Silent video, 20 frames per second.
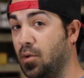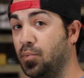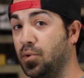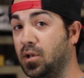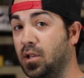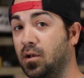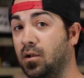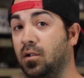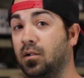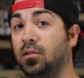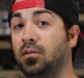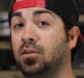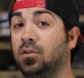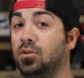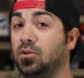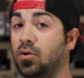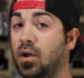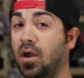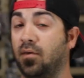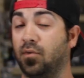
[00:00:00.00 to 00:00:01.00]
up and enter. You
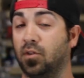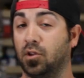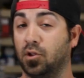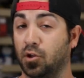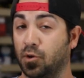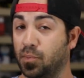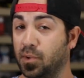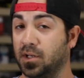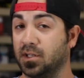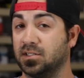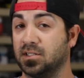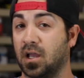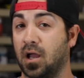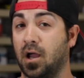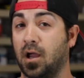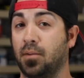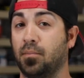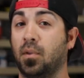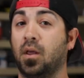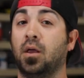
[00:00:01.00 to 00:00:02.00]
do have a little bit of
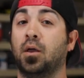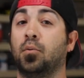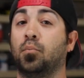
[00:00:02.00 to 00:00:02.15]
time,